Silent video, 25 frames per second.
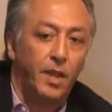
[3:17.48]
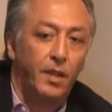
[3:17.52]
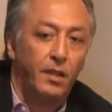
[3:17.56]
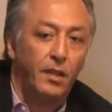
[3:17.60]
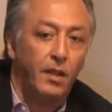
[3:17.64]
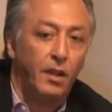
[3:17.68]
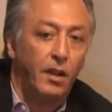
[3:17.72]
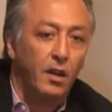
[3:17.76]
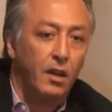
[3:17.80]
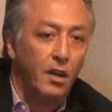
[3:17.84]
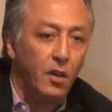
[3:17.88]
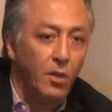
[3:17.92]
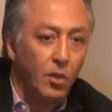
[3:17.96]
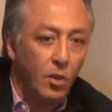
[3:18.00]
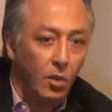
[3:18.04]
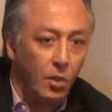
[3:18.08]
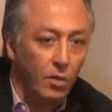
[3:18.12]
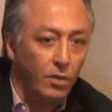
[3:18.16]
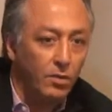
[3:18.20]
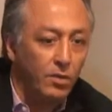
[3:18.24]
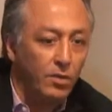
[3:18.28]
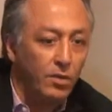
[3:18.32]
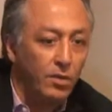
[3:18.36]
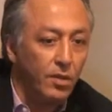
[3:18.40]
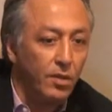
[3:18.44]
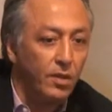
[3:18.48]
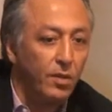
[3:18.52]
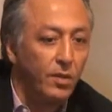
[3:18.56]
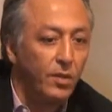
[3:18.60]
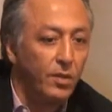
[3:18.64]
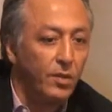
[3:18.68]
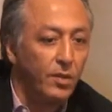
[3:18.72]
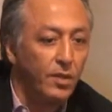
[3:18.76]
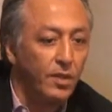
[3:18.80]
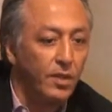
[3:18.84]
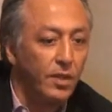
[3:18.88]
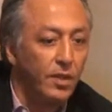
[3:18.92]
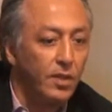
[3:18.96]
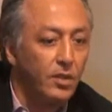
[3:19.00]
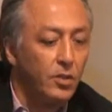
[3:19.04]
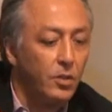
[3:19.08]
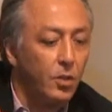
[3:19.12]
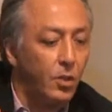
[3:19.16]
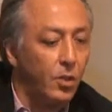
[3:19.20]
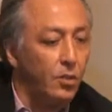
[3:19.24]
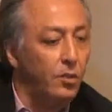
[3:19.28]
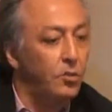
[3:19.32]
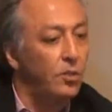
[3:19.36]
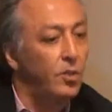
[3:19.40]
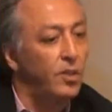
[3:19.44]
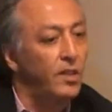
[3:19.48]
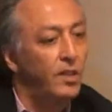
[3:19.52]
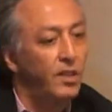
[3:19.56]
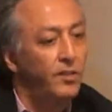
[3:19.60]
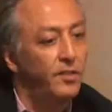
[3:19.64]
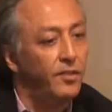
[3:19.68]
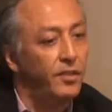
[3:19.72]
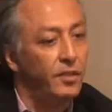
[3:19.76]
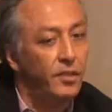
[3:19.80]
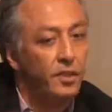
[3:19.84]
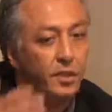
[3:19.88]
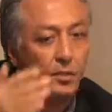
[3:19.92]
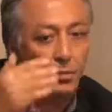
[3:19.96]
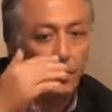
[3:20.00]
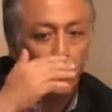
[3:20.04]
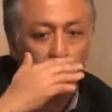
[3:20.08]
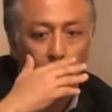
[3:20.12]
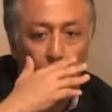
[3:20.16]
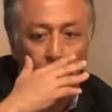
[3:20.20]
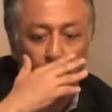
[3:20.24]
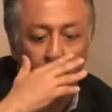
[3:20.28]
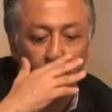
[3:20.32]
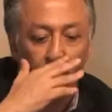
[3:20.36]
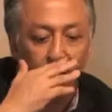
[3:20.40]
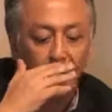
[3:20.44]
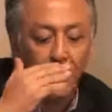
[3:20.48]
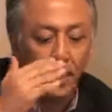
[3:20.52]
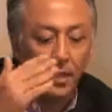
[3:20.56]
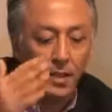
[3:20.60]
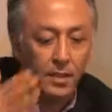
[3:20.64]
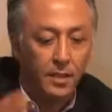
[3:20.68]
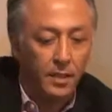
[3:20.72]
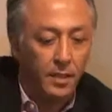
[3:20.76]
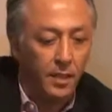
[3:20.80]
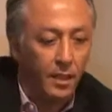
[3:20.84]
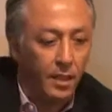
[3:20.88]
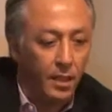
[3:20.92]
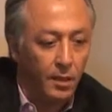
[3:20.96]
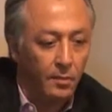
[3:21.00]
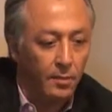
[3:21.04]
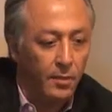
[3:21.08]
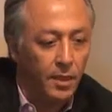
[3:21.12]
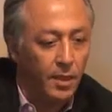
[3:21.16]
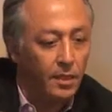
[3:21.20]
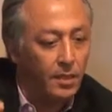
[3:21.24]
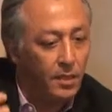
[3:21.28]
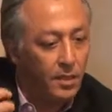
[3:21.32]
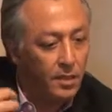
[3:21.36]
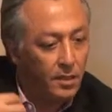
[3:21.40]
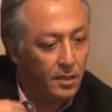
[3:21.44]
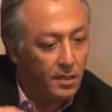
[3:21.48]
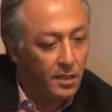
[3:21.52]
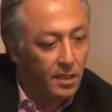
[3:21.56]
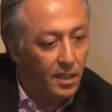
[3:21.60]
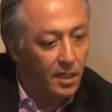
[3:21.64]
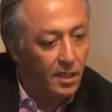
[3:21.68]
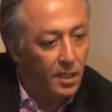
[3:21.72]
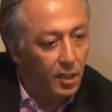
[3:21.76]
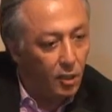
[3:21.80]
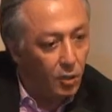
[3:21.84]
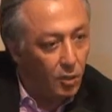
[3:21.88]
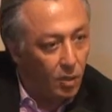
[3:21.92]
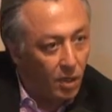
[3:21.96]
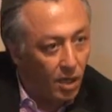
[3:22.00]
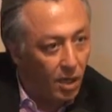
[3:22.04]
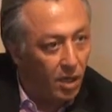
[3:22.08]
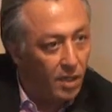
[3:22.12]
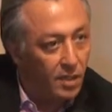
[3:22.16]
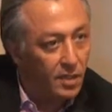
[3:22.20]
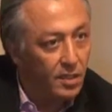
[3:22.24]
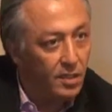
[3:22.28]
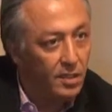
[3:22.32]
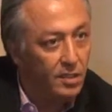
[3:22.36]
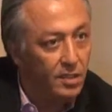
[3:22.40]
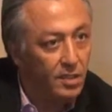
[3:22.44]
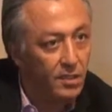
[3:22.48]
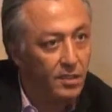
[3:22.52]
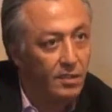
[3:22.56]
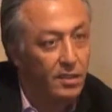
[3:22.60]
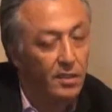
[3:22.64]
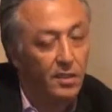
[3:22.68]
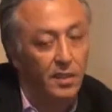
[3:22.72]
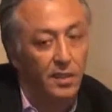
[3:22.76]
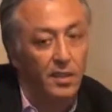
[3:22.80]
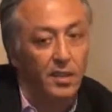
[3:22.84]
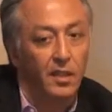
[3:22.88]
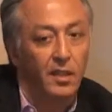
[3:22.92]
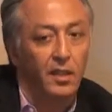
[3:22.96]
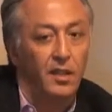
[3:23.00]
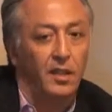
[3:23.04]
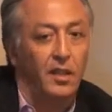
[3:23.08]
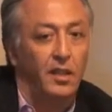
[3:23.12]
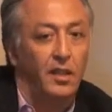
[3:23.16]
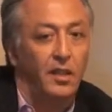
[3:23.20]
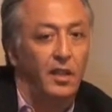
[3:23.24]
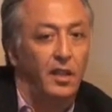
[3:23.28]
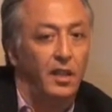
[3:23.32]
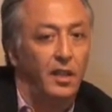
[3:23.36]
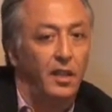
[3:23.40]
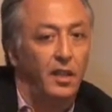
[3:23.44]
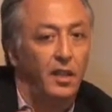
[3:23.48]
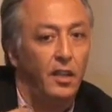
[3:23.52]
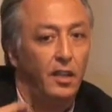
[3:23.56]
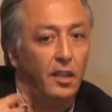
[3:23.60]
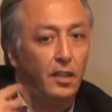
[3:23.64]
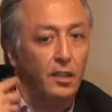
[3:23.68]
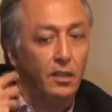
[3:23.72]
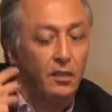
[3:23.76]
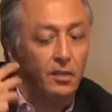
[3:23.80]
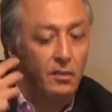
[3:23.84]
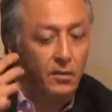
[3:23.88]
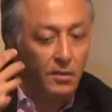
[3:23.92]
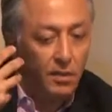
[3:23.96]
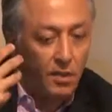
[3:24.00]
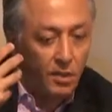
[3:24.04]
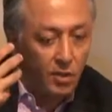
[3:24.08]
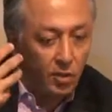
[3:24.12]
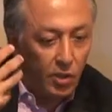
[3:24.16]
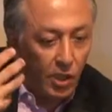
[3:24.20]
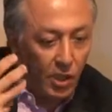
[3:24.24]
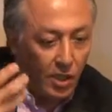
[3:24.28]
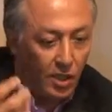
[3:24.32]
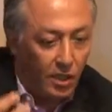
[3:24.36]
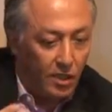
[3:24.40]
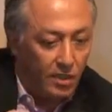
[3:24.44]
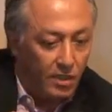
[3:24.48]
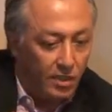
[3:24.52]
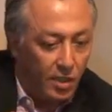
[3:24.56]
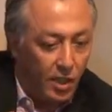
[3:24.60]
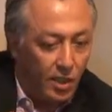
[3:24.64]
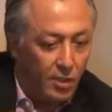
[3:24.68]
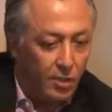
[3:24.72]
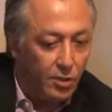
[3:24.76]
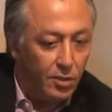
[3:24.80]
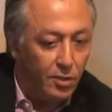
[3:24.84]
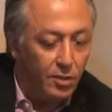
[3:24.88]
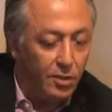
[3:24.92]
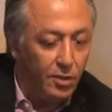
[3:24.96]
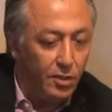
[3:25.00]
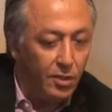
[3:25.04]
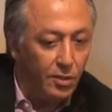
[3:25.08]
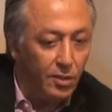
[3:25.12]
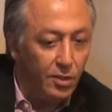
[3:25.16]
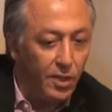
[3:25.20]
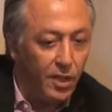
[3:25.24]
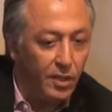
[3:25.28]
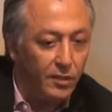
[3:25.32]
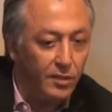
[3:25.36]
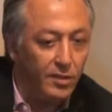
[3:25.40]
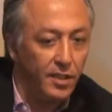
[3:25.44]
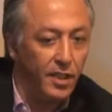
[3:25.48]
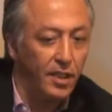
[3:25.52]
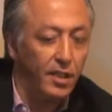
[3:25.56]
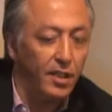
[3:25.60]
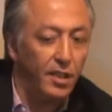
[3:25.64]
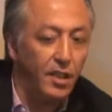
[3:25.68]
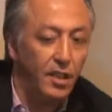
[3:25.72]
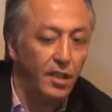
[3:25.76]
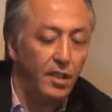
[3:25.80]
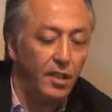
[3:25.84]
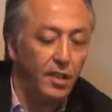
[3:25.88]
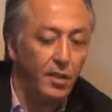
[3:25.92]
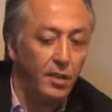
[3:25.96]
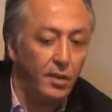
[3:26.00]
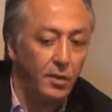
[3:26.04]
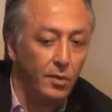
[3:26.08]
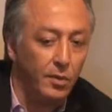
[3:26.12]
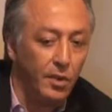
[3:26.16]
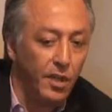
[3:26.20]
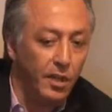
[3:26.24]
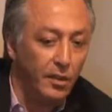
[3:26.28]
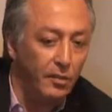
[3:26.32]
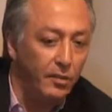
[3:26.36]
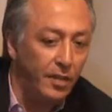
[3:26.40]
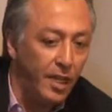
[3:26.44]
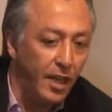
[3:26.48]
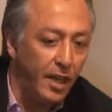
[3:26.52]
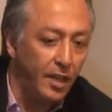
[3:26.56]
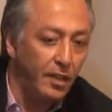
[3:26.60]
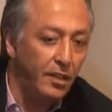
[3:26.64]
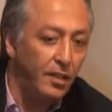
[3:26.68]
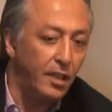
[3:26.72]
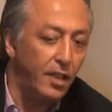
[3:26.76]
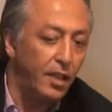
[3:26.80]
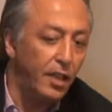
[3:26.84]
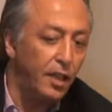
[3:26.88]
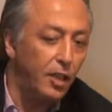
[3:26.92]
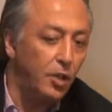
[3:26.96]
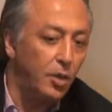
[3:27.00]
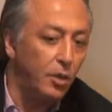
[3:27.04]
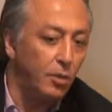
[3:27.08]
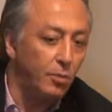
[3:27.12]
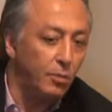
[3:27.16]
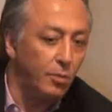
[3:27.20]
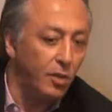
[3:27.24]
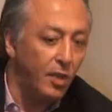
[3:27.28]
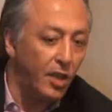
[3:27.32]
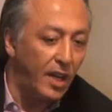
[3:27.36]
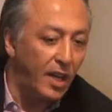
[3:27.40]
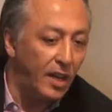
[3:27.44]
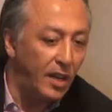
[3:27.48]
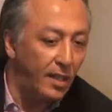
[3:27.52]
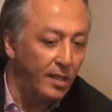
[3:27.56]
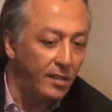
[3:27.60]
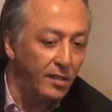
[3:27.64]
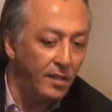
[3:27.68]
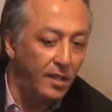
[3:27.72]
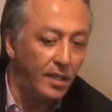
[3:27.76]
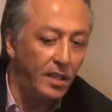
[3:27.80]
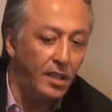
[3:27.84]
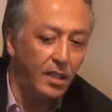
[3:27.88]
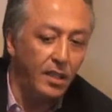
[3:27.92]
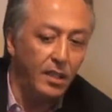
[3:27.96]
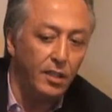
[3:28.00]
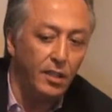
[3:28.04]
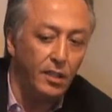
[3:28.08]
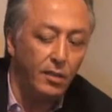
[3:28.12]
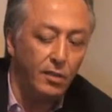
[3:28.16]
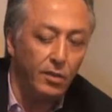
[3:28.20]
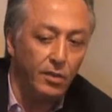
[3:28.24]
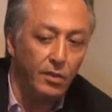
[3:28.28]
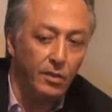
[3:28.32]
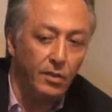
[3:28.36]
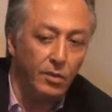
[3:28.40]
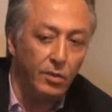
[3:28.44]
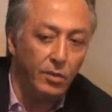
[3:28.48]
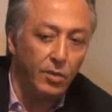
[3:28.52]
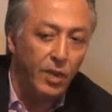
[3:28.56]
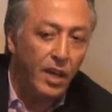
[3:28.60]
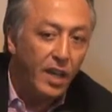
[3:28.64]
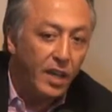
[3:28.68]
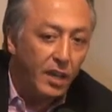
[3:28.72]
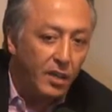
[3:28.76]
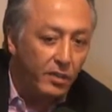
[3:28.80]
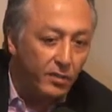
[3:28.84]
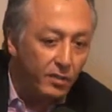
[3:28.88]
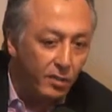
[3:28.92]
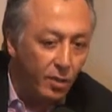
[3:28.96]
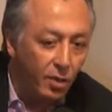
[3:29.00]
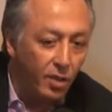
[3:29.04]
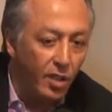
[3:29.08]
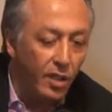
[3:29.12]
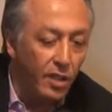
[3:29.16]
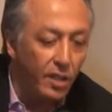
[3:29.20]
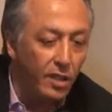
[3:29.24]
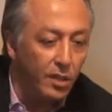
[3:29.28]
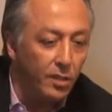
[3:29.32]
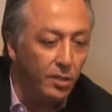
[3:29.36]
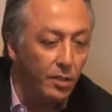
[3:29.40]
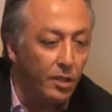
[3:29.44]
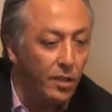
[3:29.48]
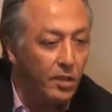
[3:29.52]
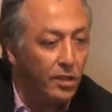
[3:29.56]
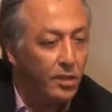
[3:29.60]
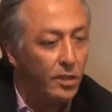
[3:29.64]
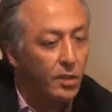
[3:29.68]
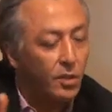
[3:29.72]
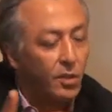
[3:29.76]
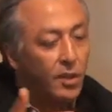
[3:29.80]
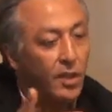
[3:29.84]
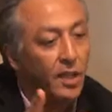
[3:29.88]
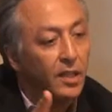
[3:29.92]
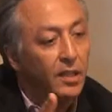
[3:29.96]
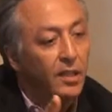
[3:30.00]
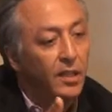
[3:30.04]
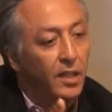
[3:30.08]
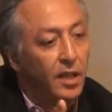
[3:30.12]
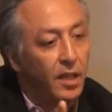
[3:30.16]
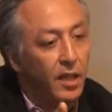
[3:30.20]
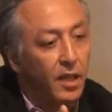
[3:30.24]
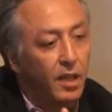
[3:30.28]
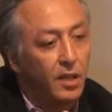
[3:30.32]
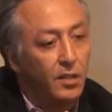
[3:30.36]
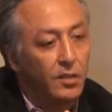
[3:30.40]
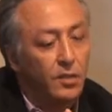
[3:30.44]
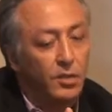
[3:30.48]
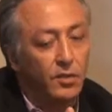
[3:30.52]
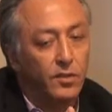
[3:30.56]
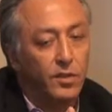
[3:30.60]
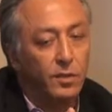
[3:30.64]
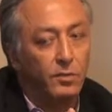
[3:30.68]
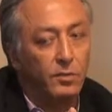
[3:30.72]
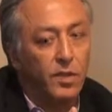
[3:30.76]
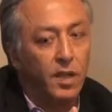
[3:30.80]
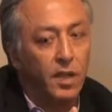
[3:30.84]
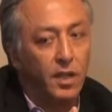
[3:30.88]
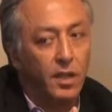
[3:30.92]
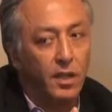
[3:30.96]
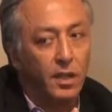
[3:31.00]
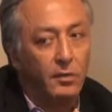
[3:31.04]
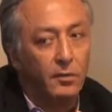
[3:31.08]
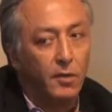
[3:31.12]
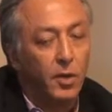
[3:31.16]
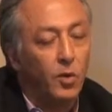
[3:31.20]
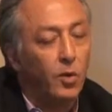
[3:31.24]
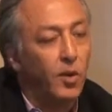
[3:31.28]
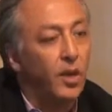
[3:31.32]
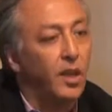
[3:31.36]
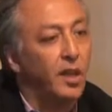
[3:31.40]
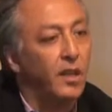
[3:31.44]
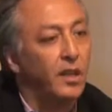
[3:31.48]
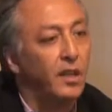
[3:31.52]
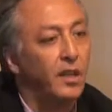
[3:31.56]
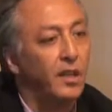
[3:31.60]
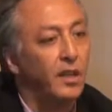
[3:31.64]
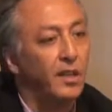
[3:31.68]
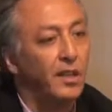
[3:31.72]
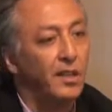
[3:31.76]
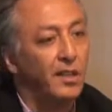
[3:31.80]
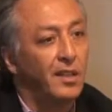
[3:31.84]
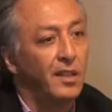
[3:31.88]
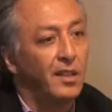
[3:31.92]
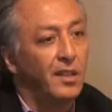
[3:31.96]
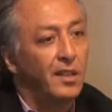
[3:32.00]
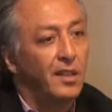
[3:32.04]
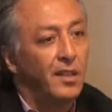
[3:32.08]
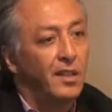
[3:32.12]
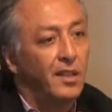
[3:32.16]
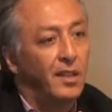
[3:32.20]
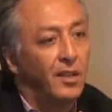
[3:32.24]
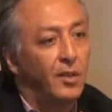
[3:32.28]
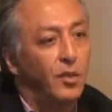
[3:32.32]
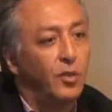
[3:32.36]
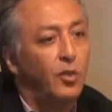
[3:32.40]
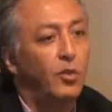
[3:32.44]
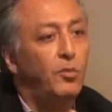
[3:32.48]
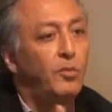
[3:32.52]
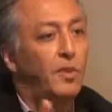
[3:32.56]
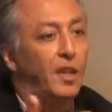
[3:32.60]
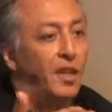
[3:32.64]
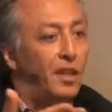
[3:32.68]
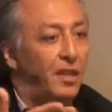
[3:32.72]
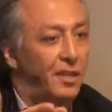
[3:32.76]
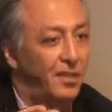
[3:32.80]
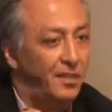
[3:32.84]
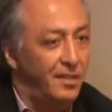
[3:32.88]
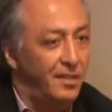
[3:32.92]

There is also a difference between an Islam that is in your heart and it changes your way of thinking and your way of acting and your morality and your way of looking at the world. Look at the heart of somebody like Maulana Rumi.